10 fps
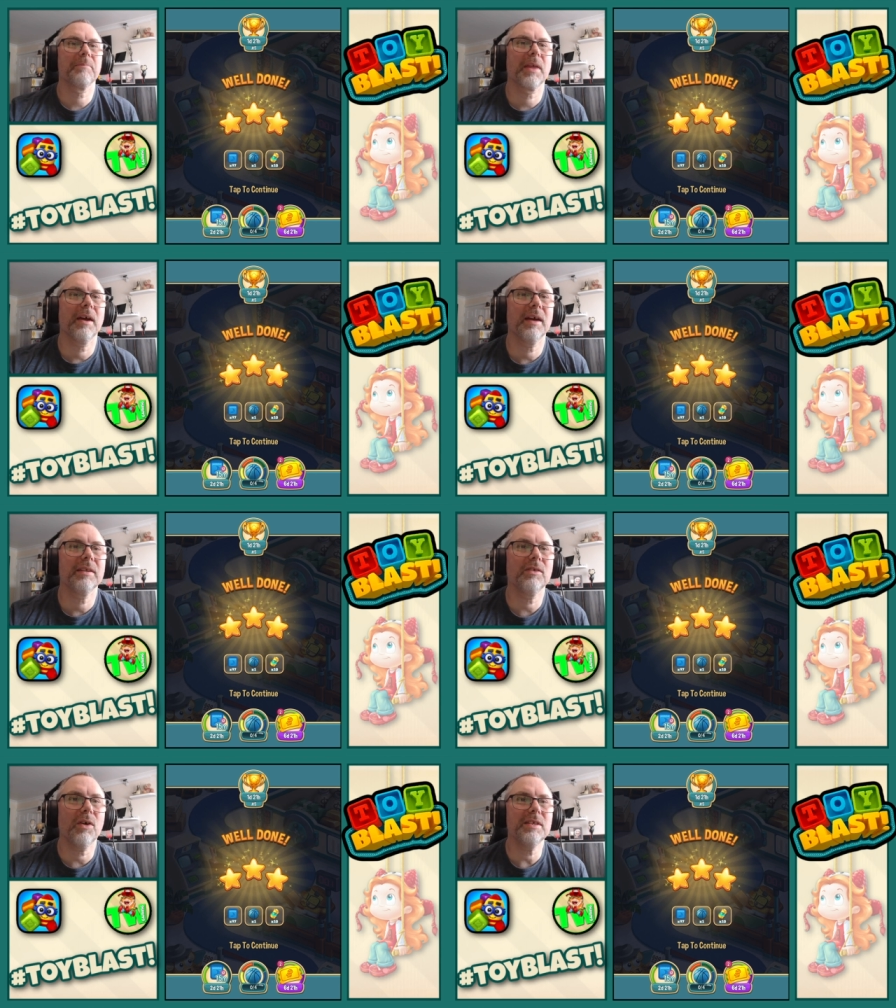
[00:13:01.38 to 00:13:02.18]

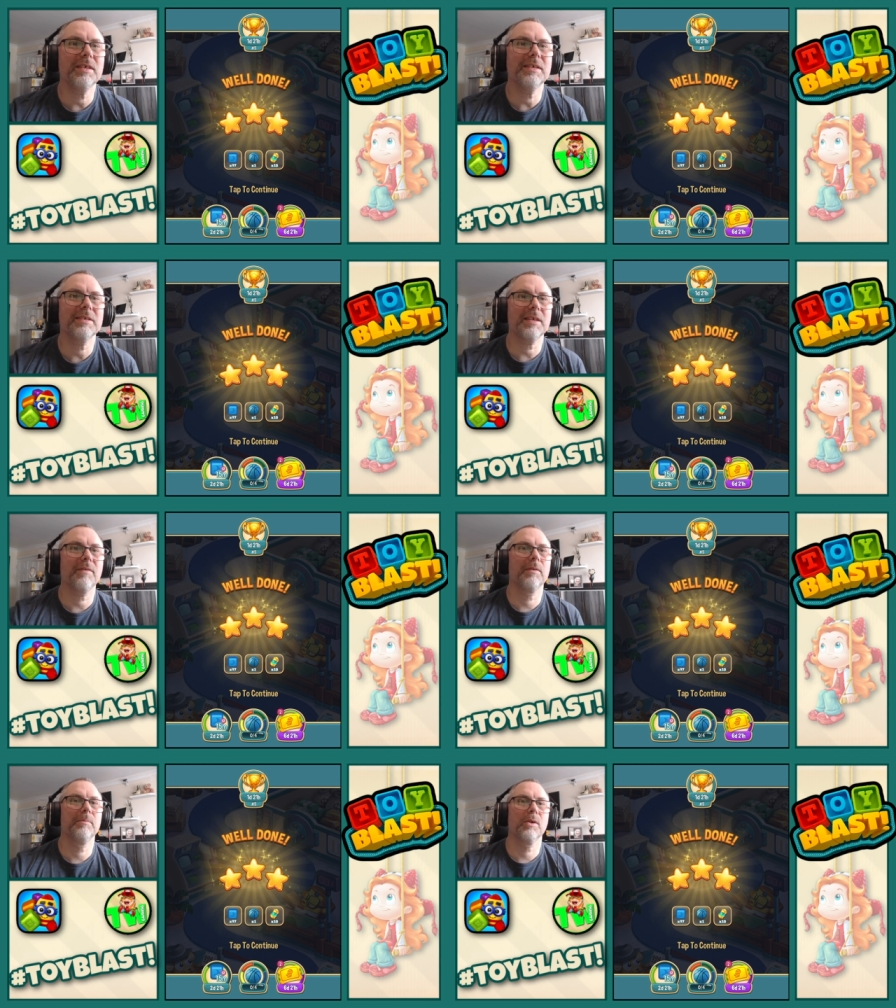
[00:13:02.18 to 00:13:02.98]

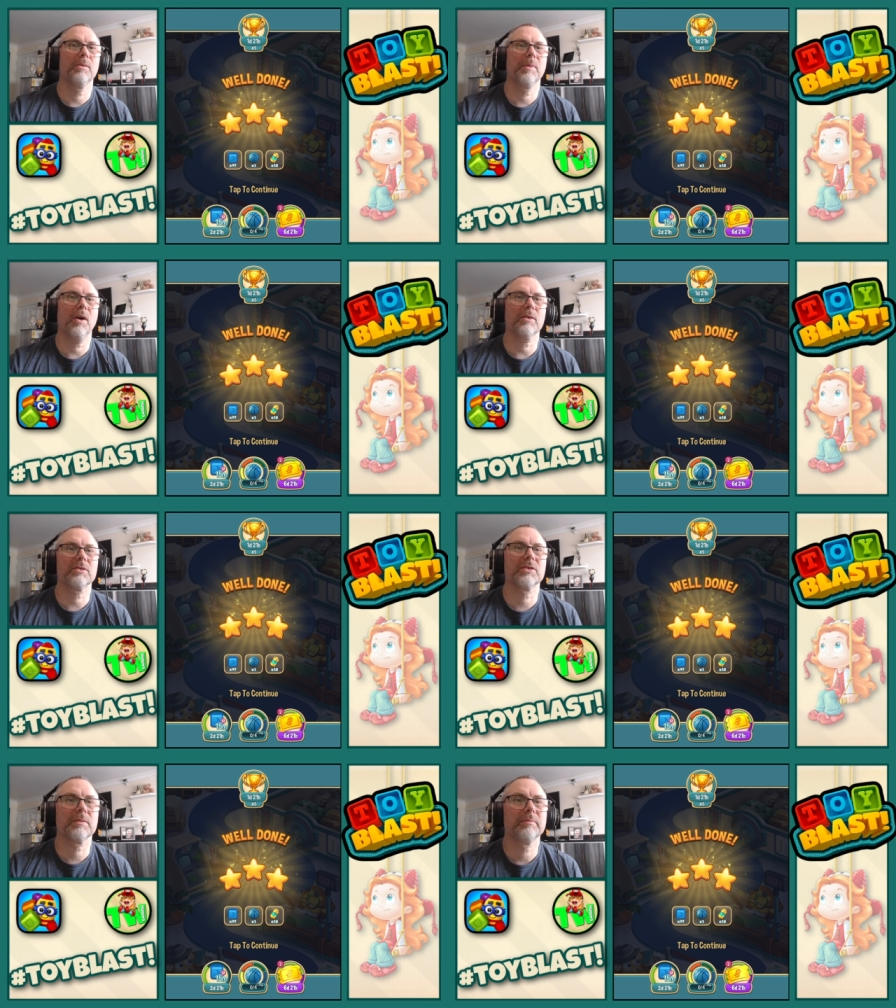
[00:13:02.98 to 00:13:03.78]
97 blue
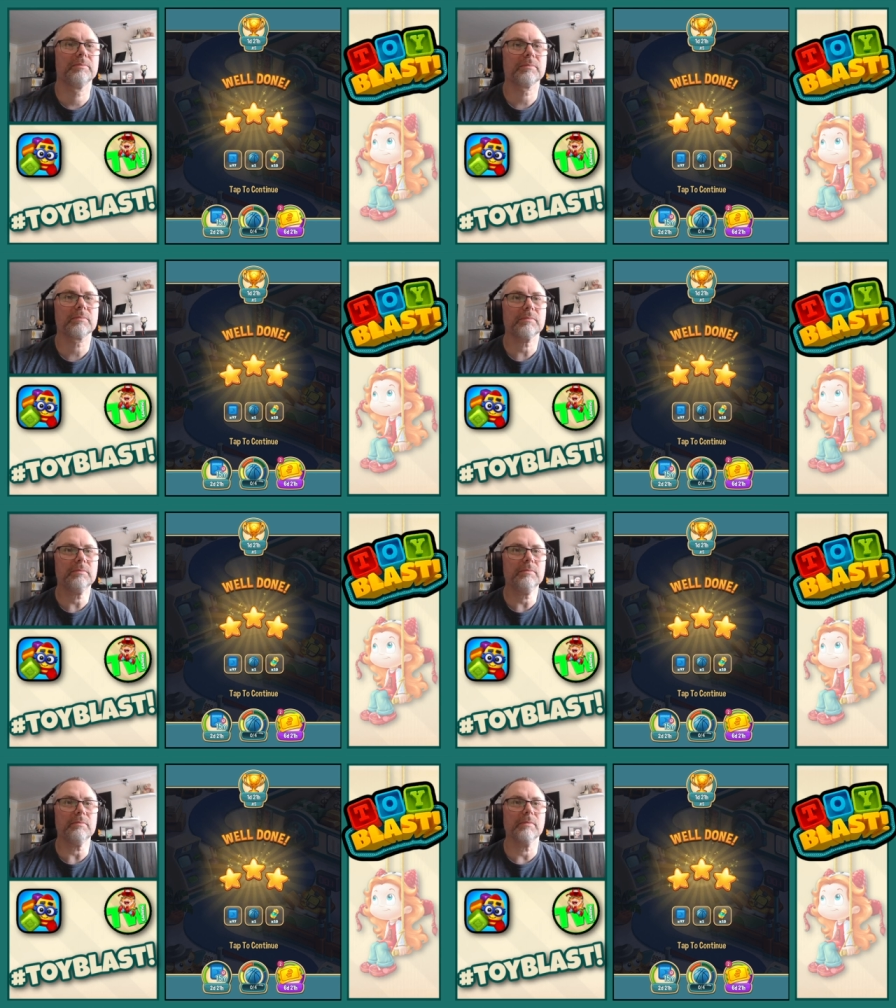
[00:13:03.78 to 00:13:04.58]
blocks,
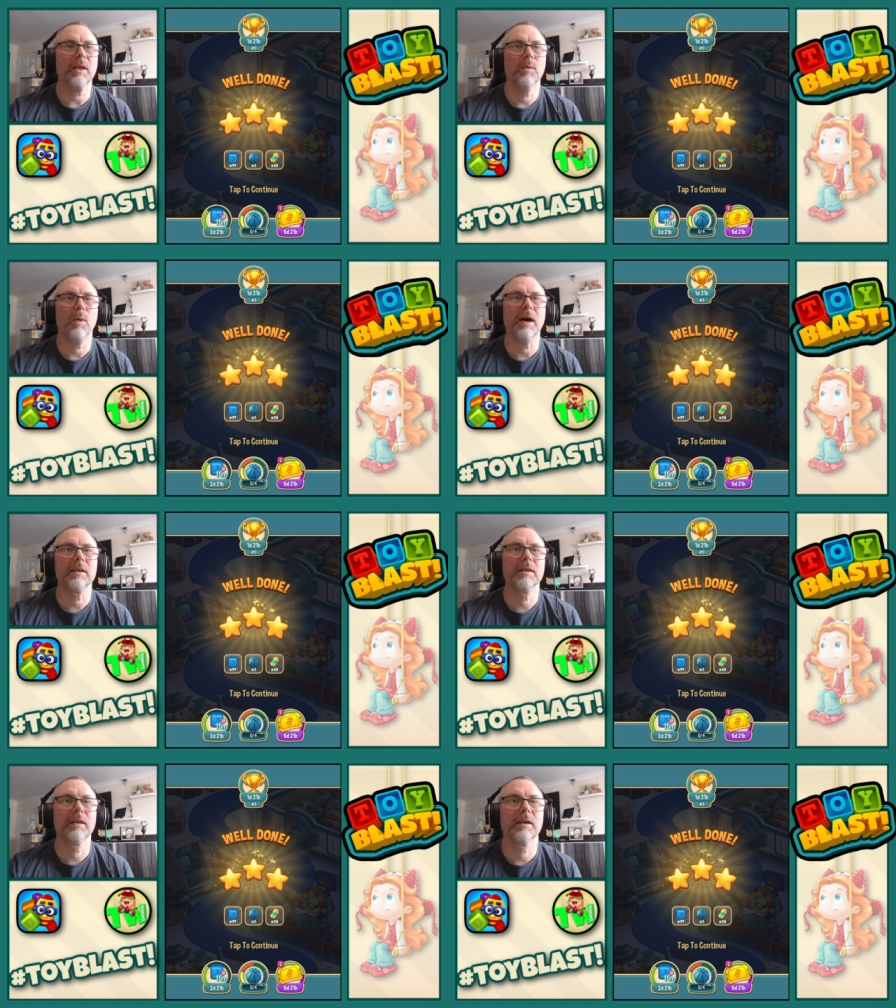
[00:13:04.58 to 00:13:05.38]

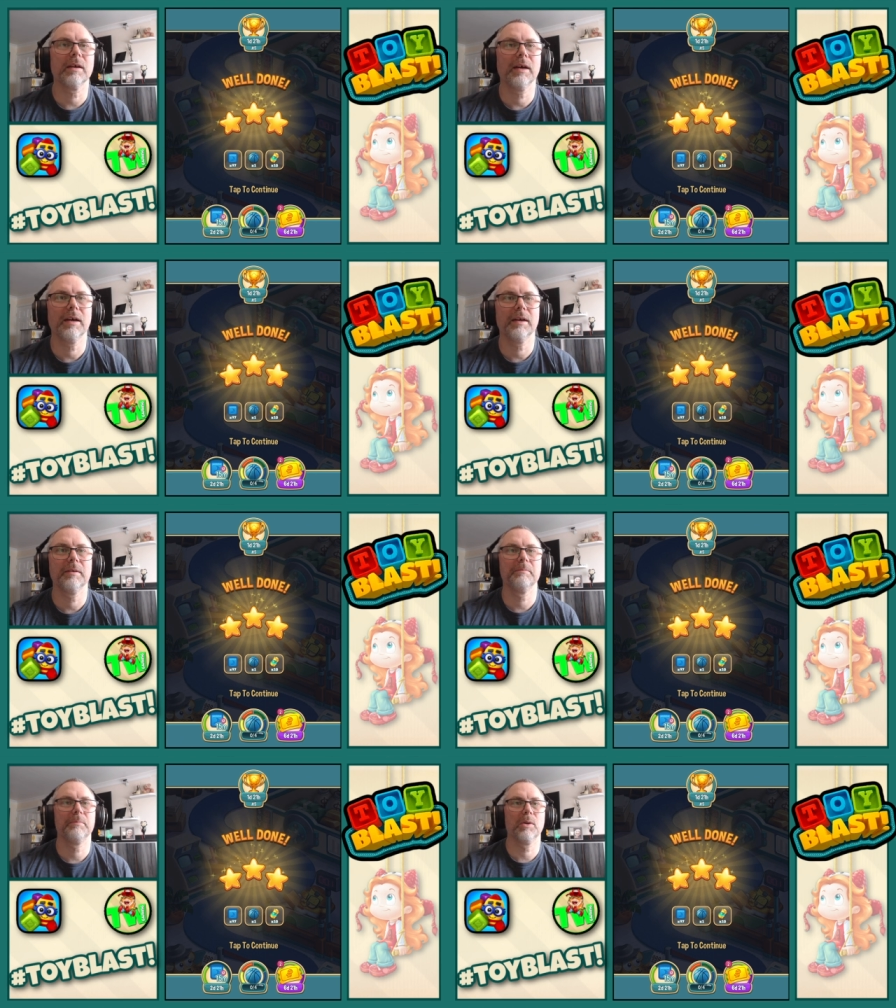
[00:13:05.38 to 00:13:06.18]
1
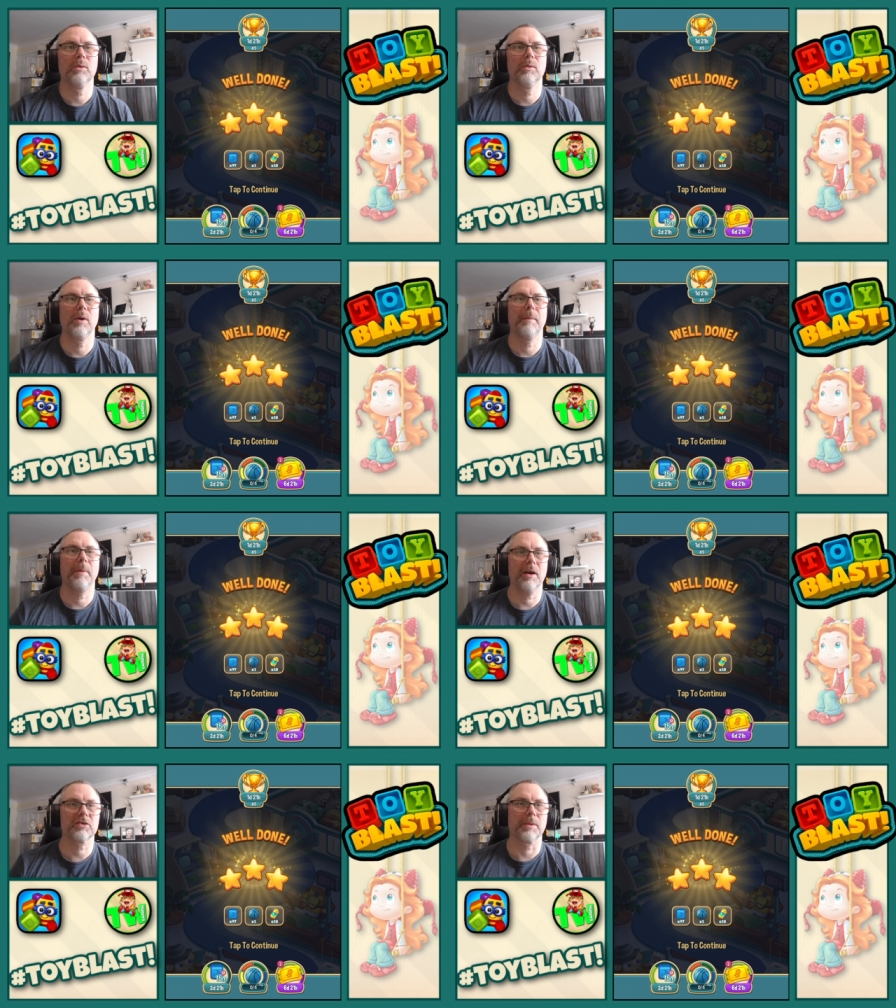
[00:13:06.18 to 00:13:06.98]
blue
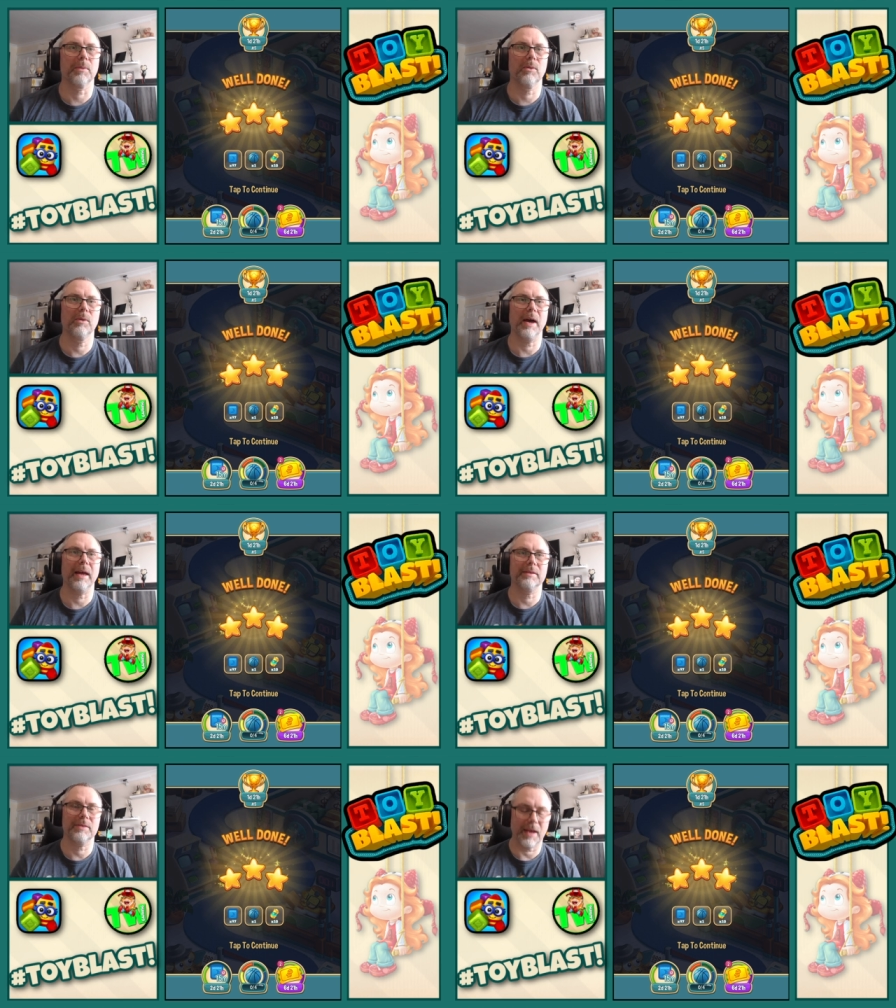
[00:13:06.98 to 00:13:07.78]
basketball,
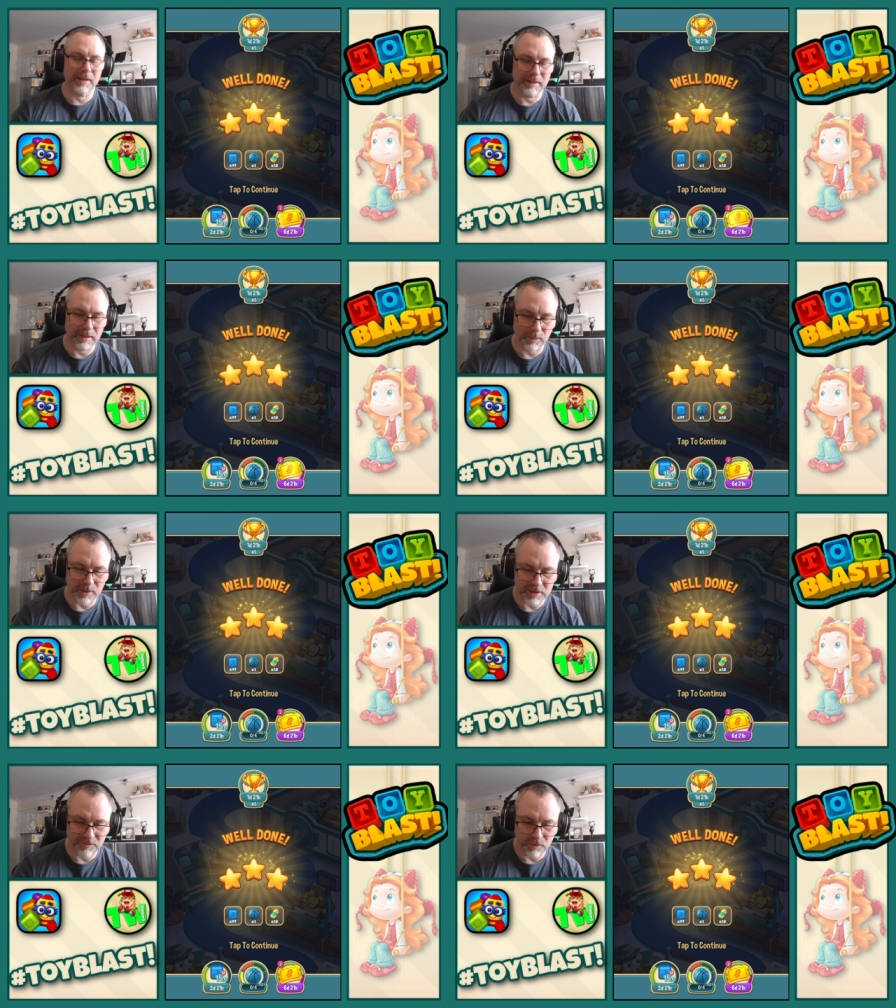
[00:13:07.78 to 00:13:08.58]
and 10
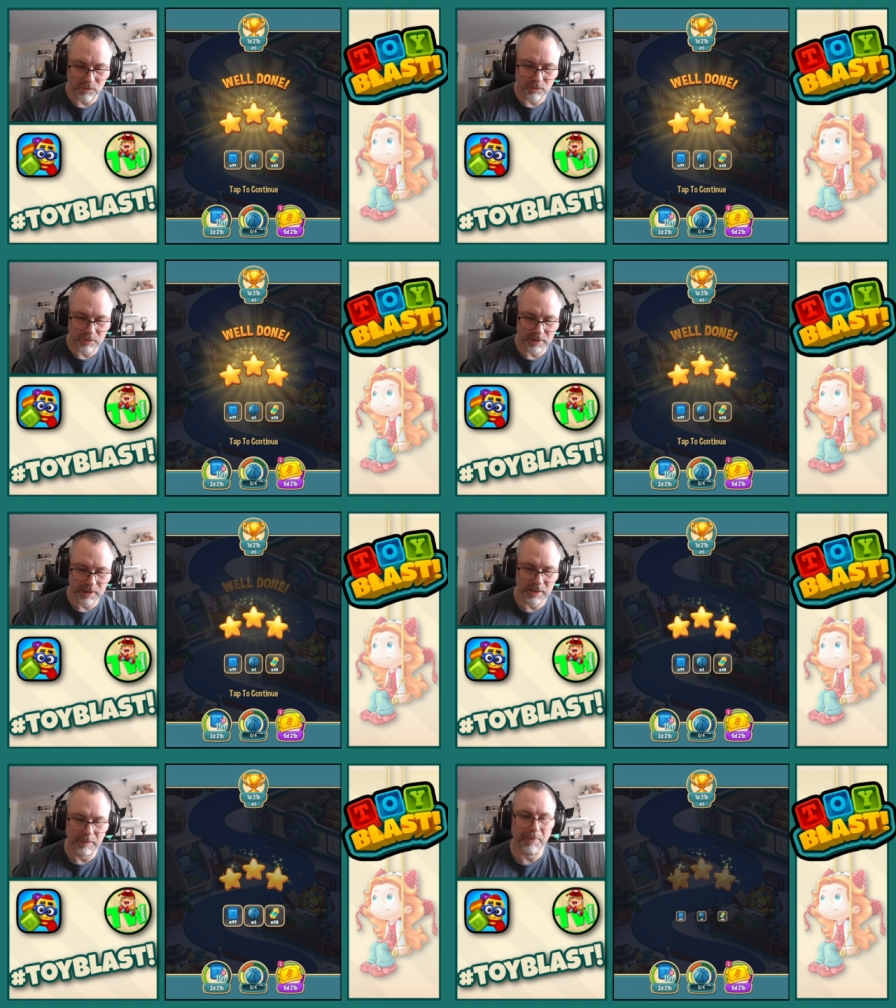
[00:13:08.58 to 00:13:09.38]
liquids for
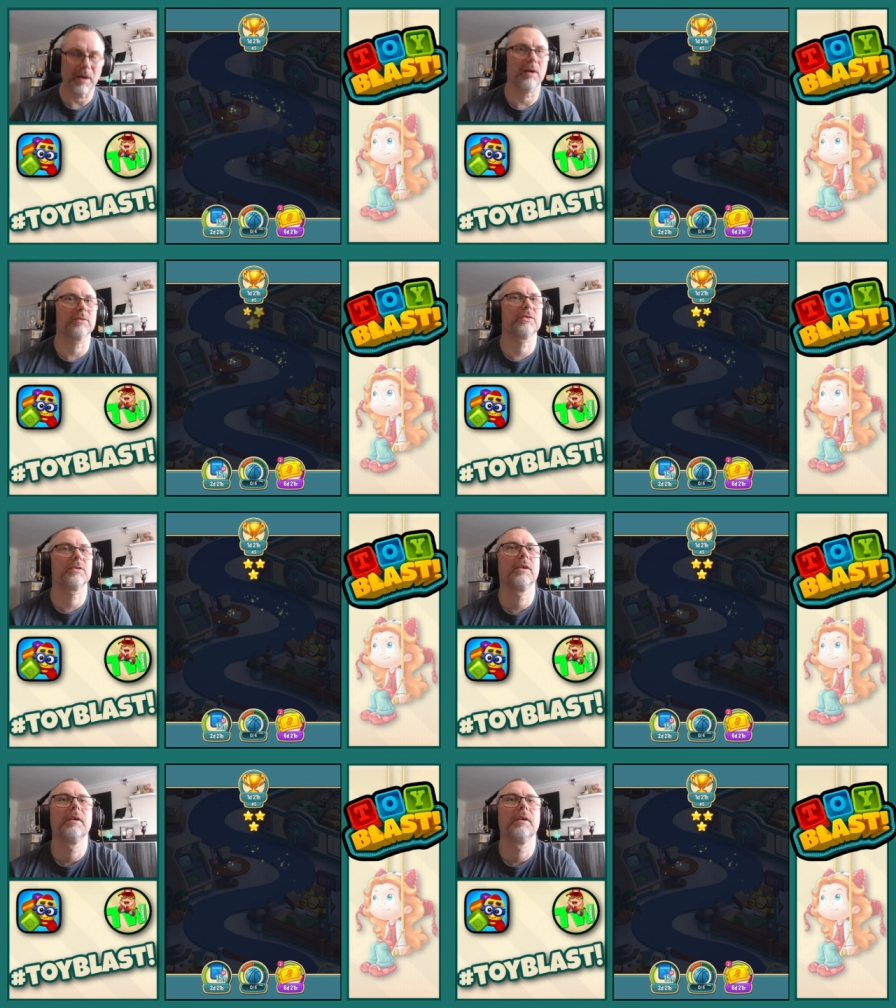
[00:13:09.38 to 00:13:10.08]
the pass.